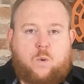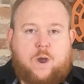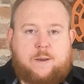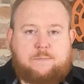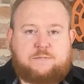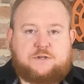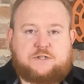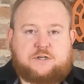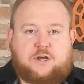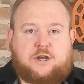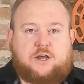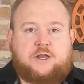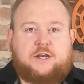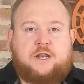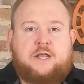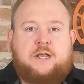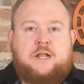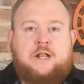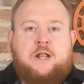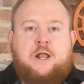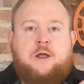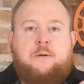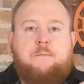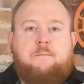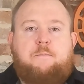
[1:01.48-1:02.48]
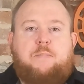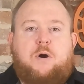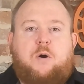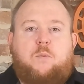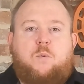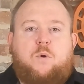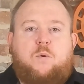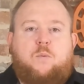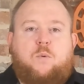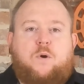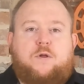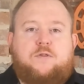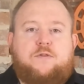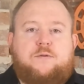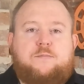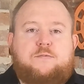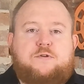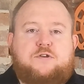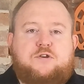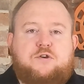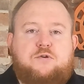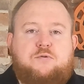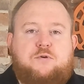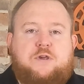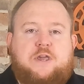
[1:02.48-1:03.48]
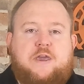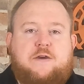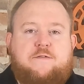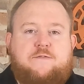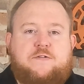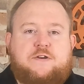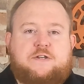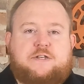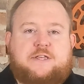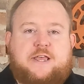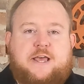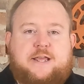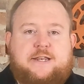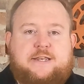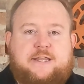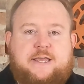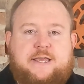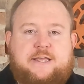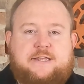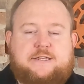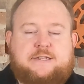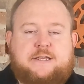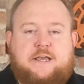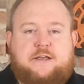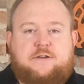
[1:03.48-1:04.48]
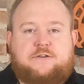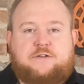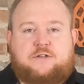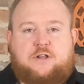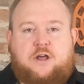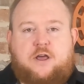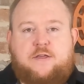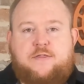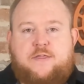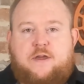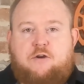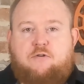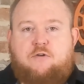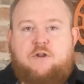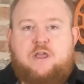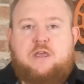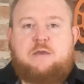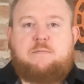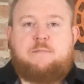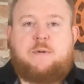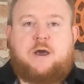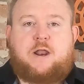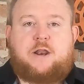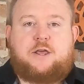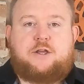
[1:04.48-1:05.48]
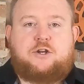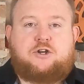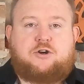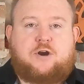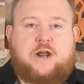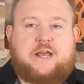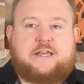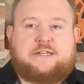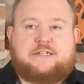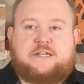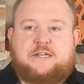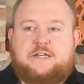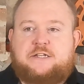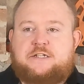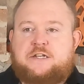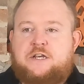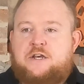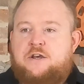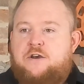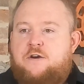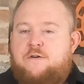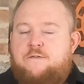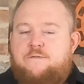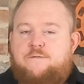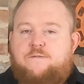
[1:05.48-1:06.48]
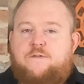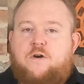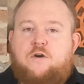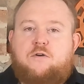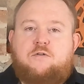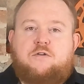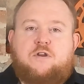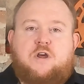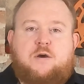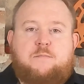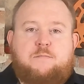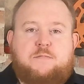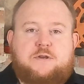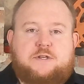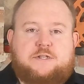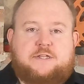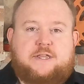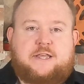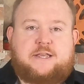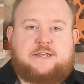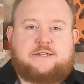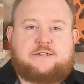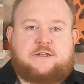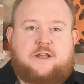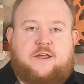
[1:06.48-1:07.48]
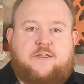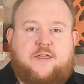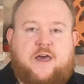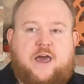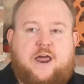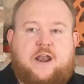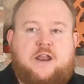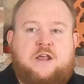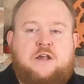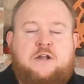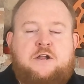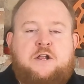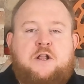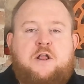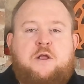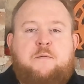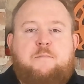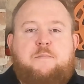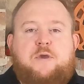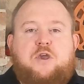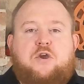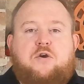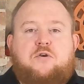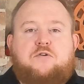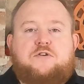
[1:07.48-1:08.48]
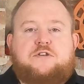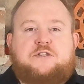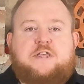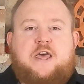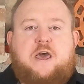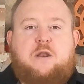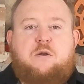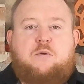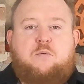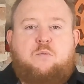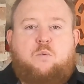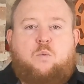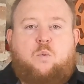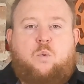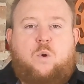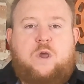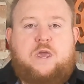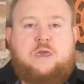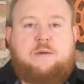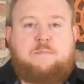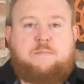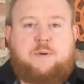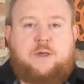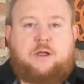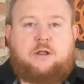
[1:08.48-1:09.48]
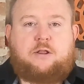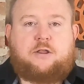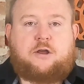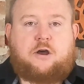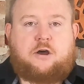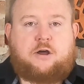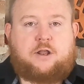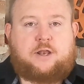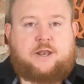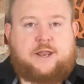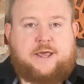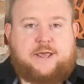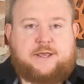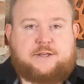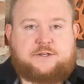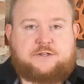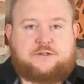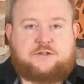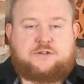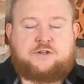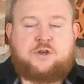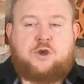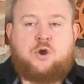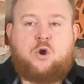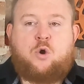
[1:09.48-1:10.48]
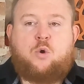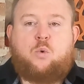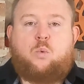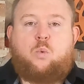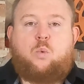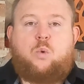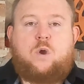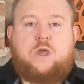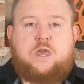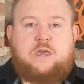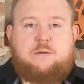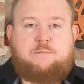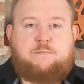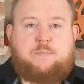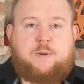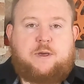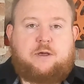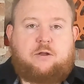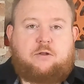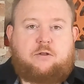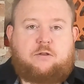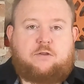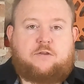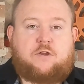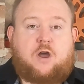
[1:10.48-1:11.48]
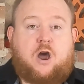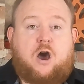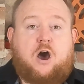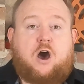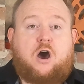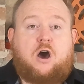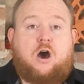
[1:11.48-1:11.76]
website, but we want them to give us their details, like their email addresses, phone numbers, things like that. Because then we build our lists, we build